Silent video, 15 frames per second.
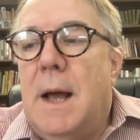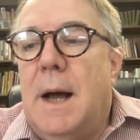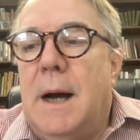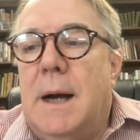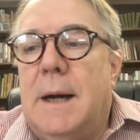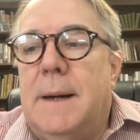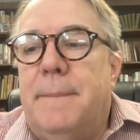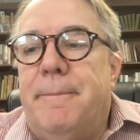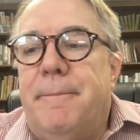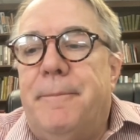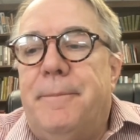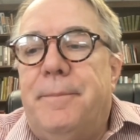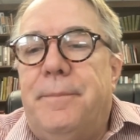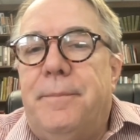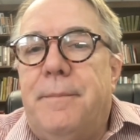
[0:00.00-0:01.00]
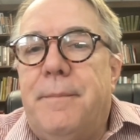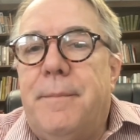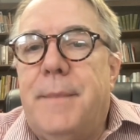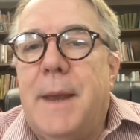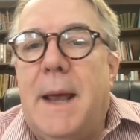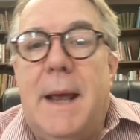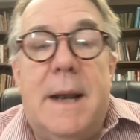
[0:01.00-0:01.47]
Um,
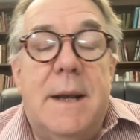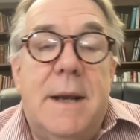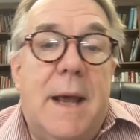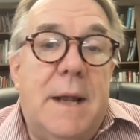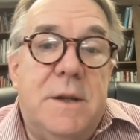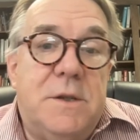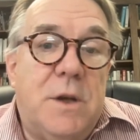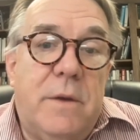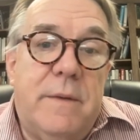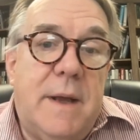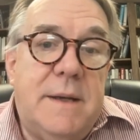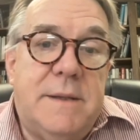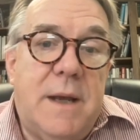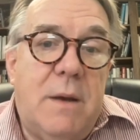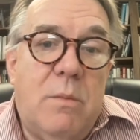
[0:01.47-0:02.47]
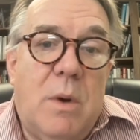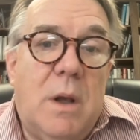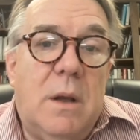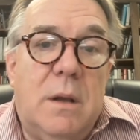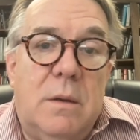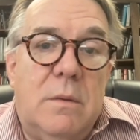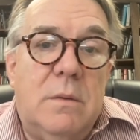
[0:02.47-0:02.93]
and and so they say, well,